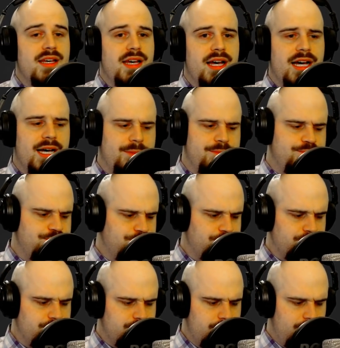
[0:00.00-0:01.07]

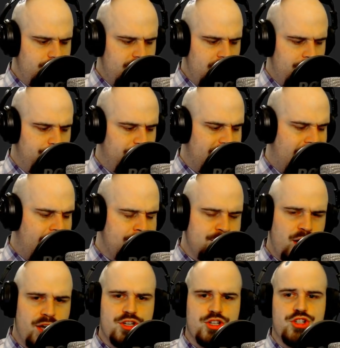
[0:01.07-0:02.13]
But I'm
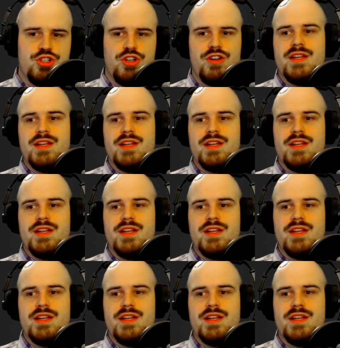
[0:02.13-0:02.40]
not sure